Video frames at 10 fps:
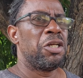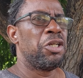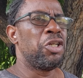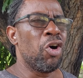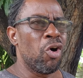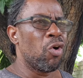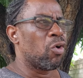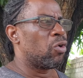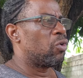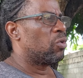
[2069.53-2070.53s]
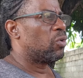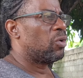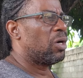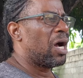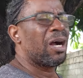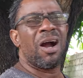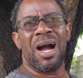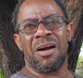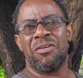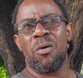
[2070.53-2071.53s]
You I got
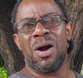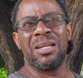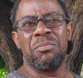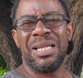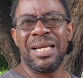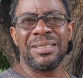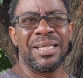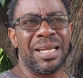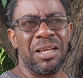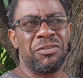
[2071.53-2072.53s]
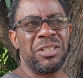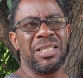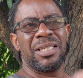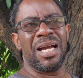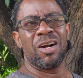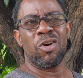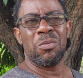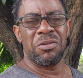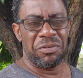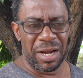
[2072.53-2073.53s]
half of $1 million if she can
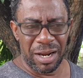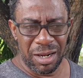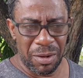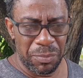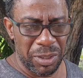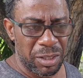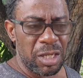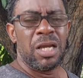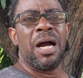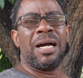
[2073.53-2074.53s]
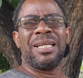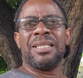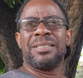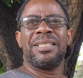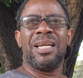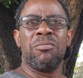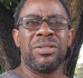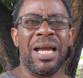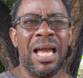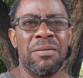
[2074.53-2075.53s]
come with fair copy. And at the same
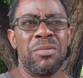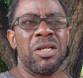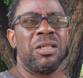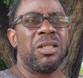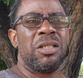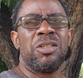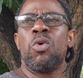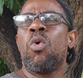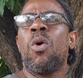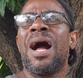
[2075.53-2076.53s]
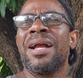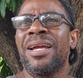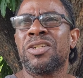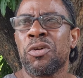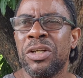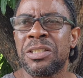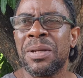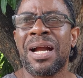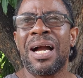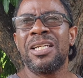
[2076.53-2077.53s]
time, you want to get rich
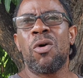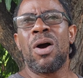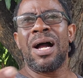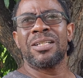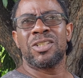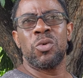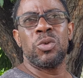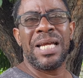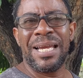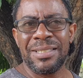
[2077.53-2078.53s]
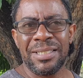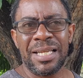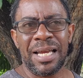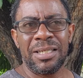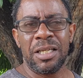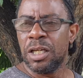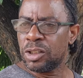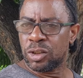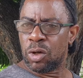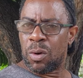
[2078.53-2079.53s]
because you want to sue 99.
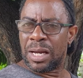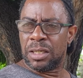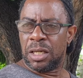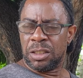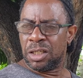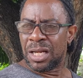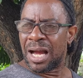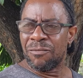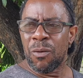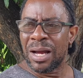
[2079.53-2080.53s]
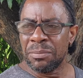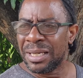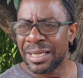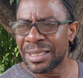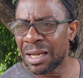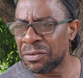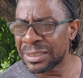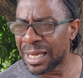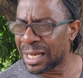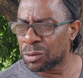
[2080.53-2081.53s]
So what? You don't have $1 million to
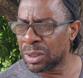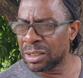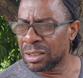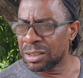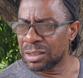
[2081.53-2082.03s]
start with?